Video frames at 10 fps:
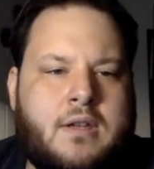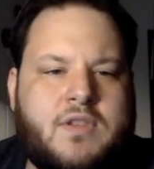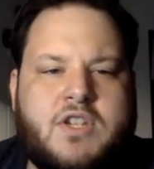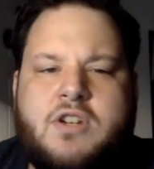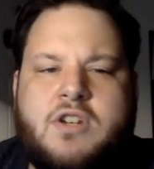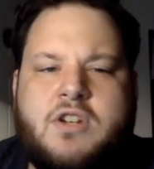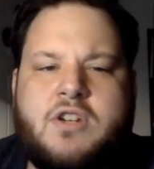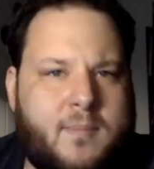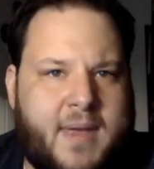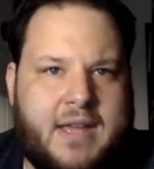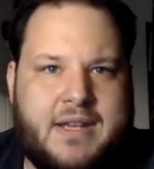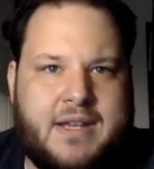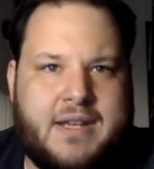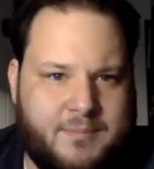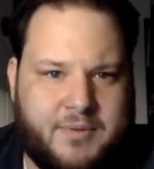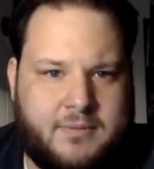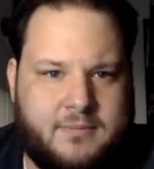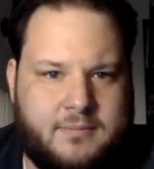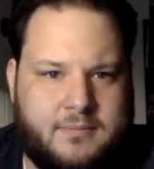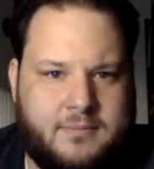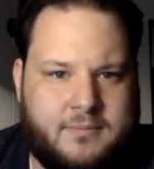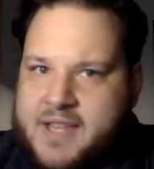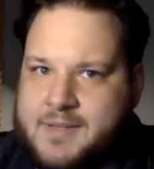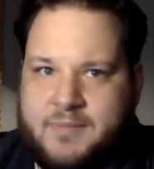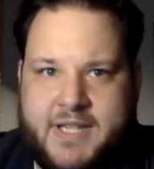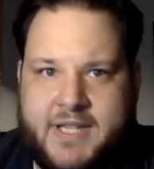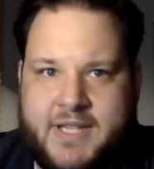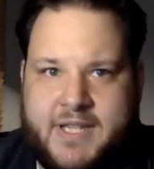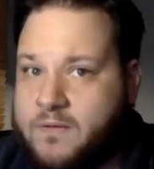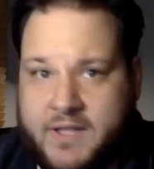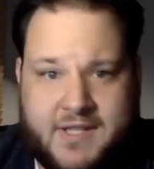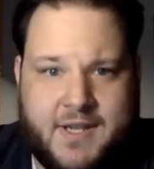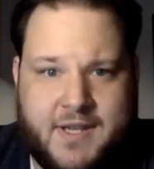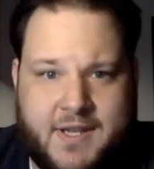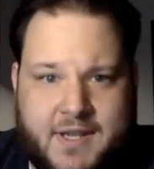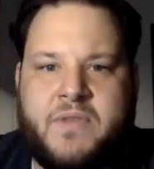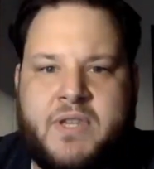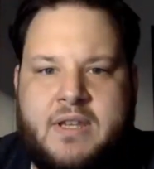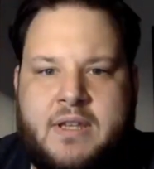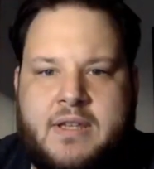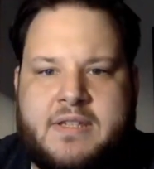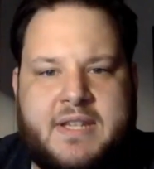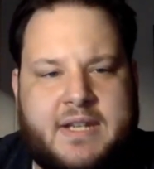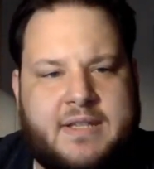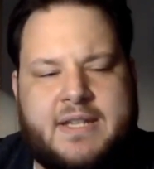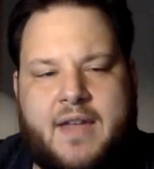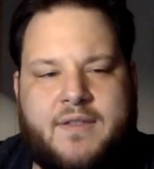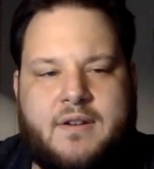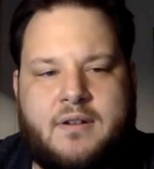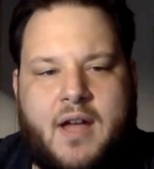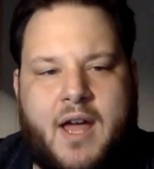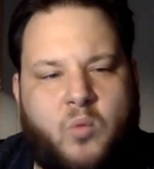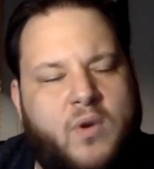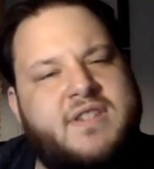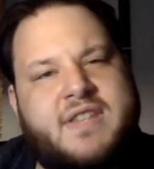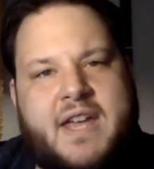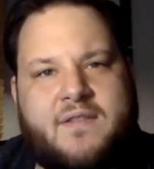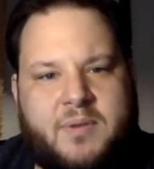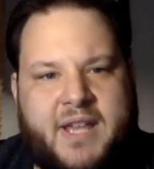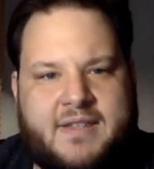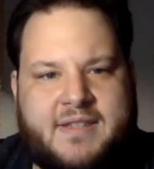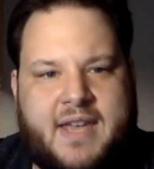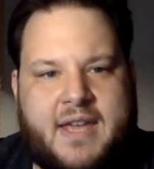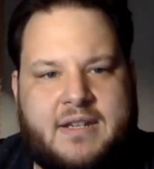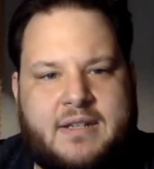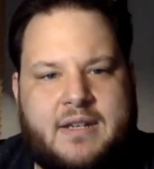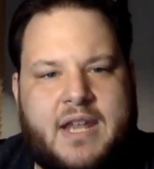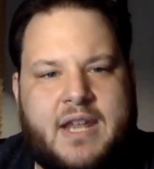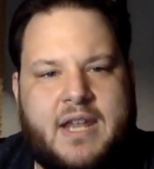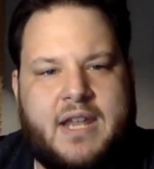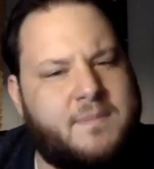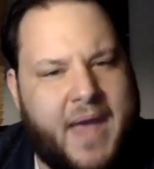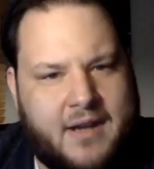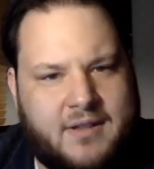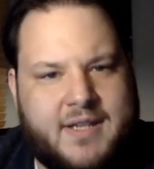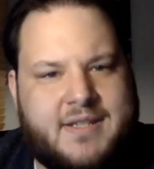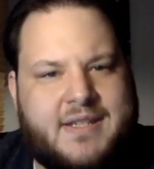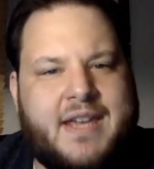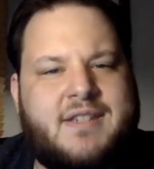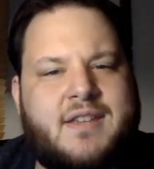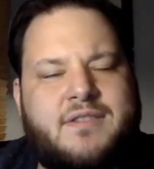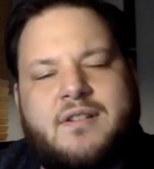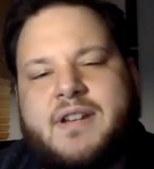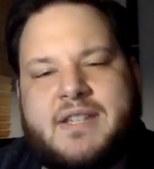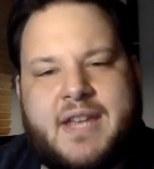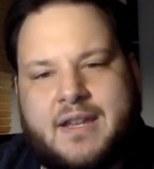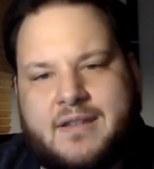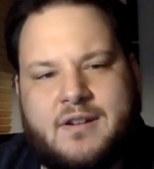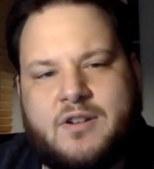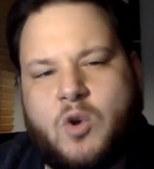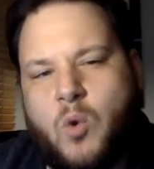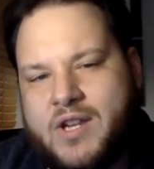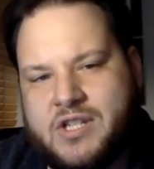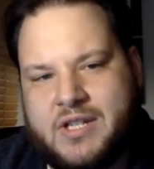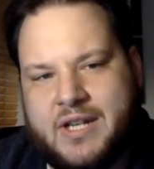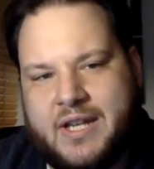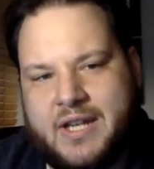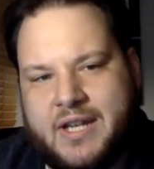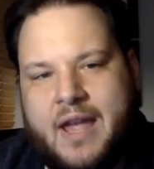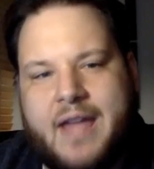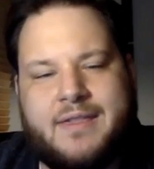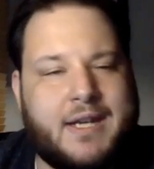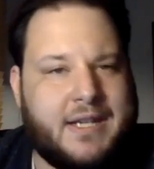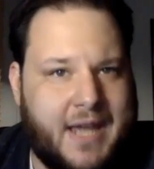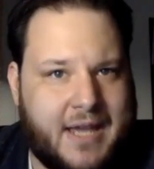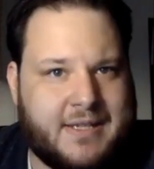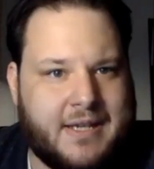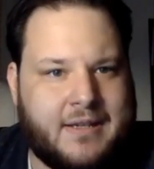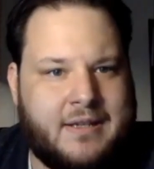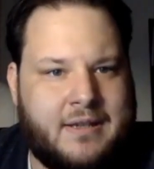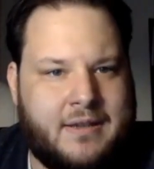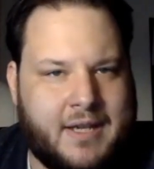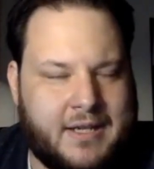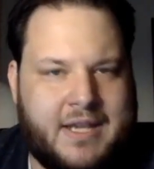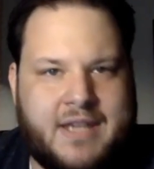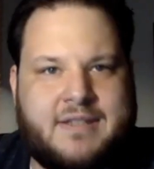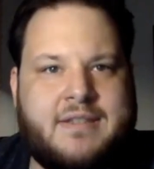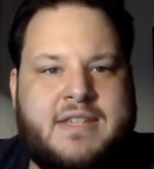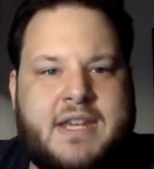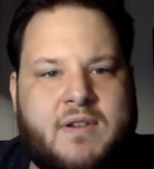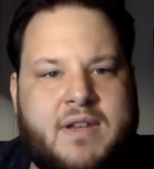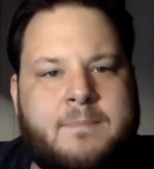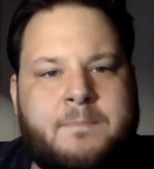The show's format is simple, possibly overly so. Sitting together on one side of a plain set, each of the panelists takes a 30-second turn questioning and then guessing the contestant's secret.